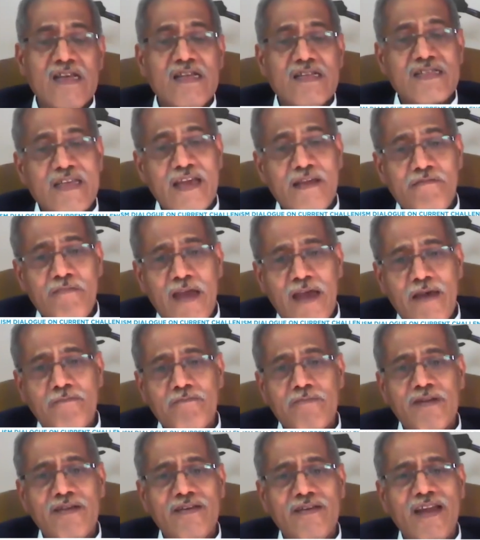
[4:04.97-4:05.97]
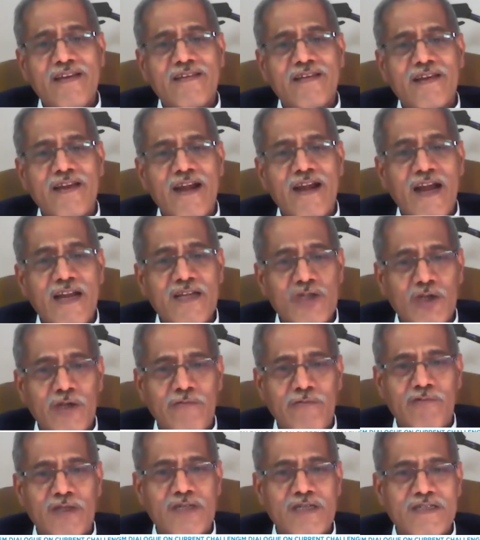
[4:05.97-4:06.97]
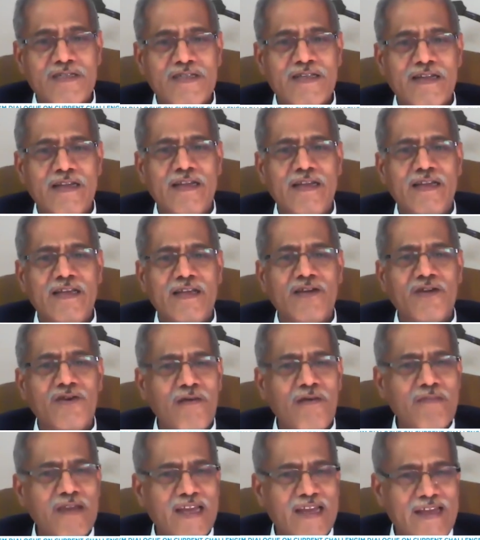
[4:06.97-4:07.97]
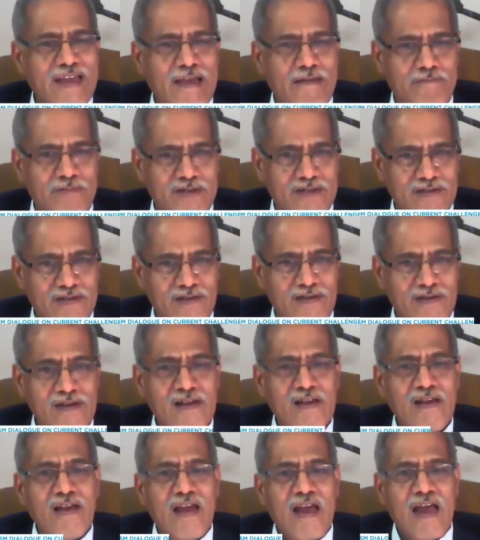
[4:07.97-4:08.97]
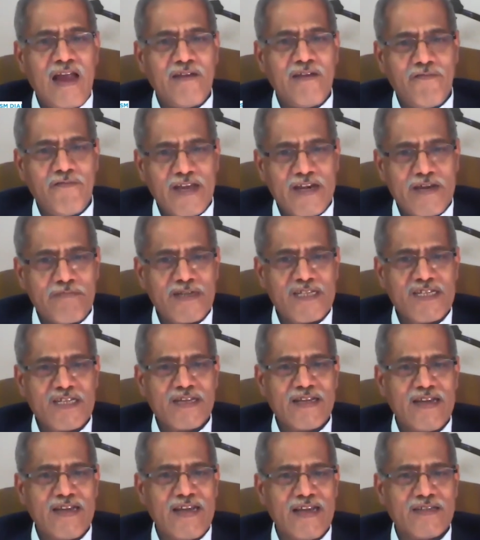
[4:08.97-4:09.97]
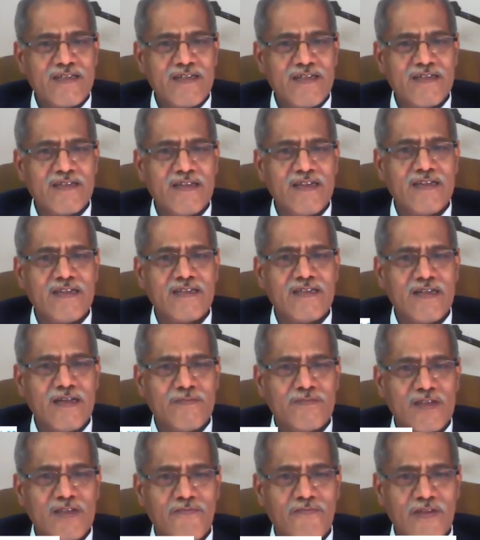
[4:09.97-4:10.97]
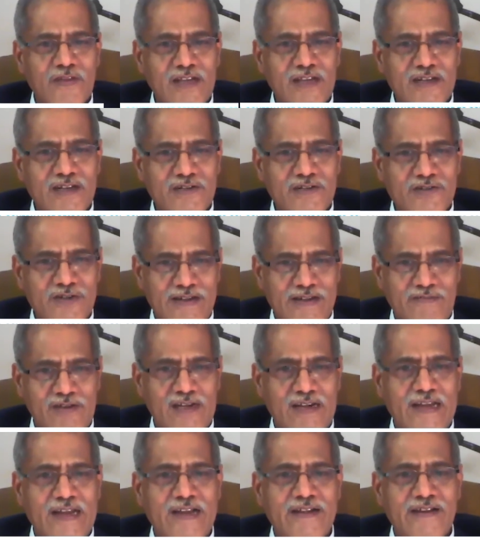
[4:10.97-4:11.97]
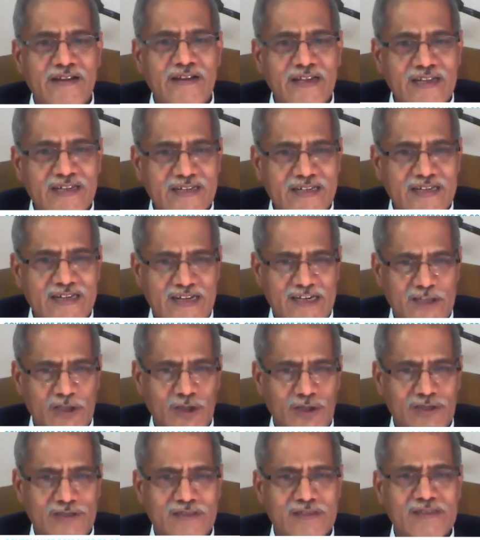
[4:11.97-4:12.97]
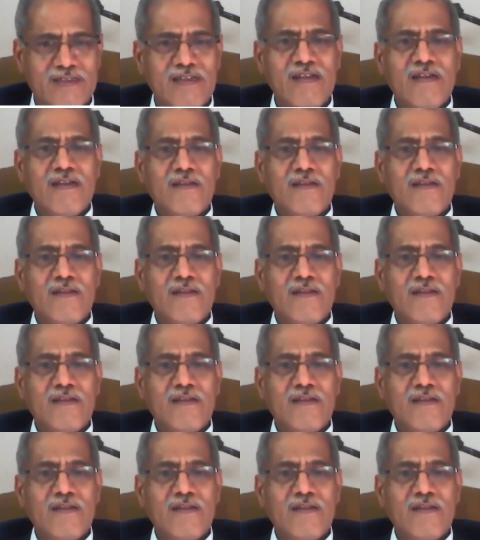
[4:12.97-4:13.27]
Same happened at Karachi, which is the economic capital, and very much connected in terms of air travel and air connections.